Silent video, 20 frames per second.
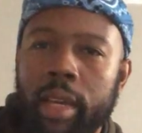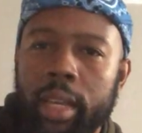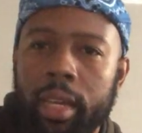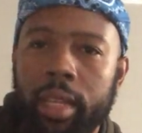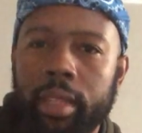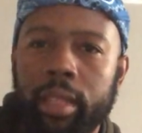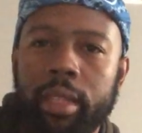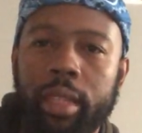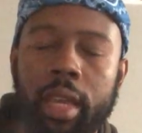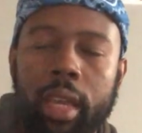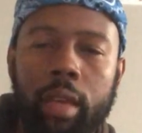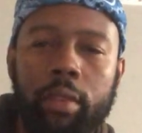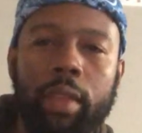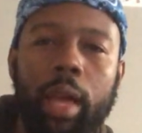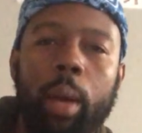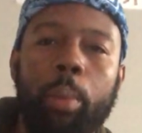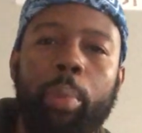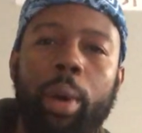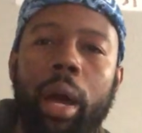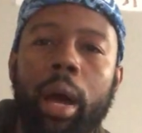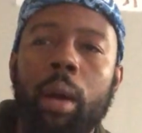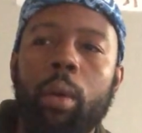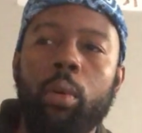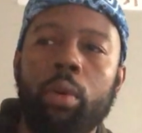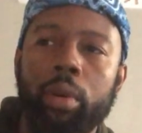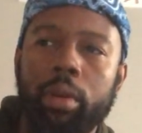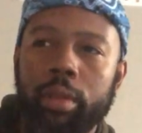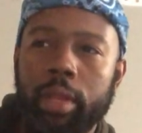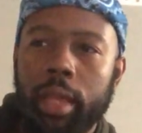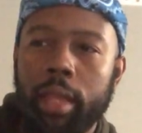in the day of thy
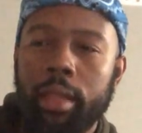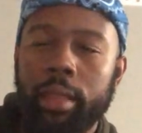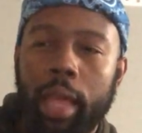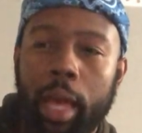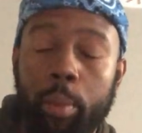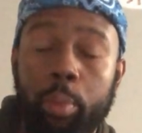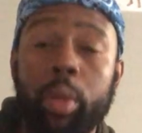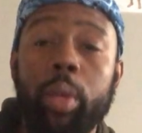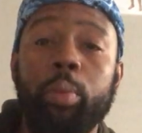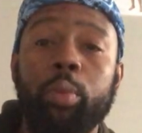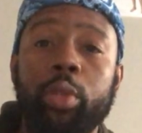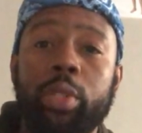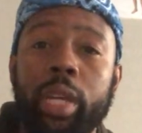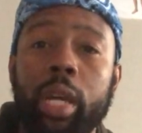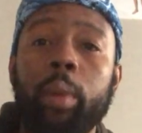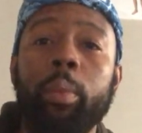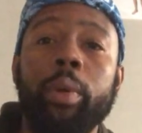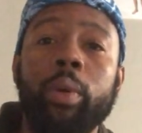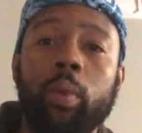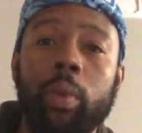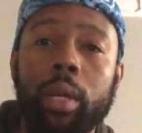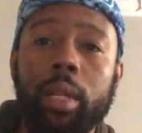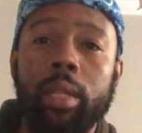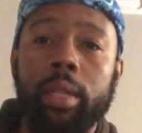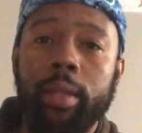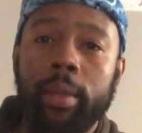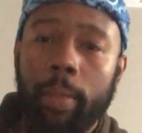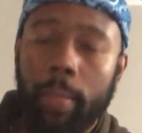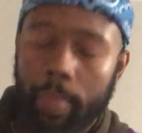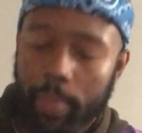power, thy people shall be willing.